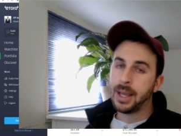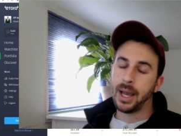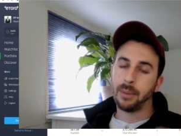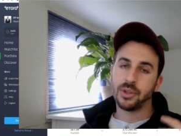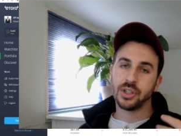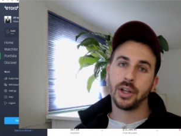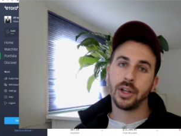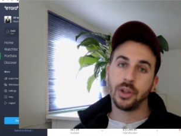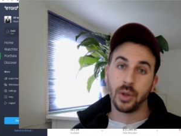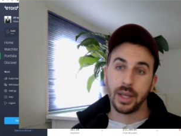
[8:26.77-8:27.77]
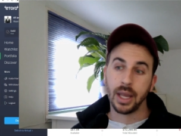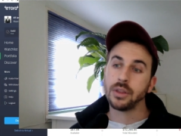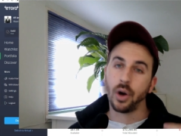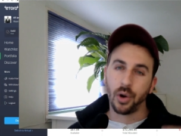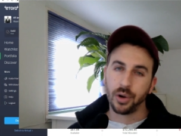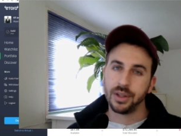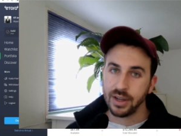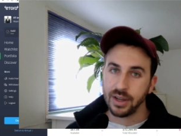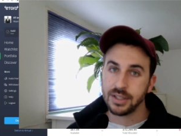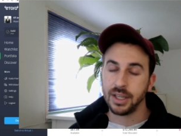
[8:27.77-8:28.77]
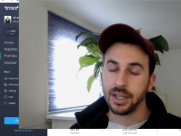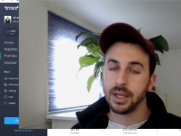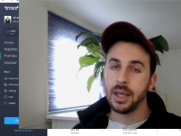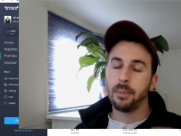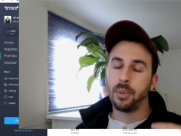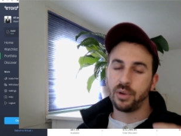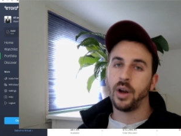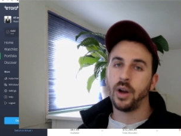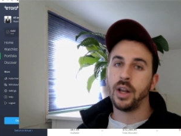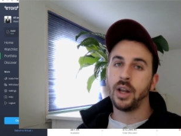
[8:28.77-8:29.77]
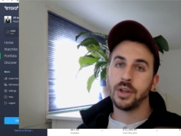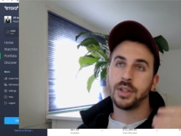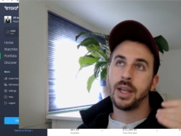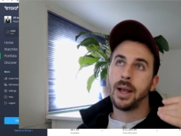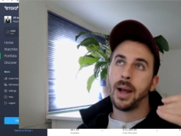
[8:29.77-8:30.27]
I'm just trying to get the R T Investing portfolios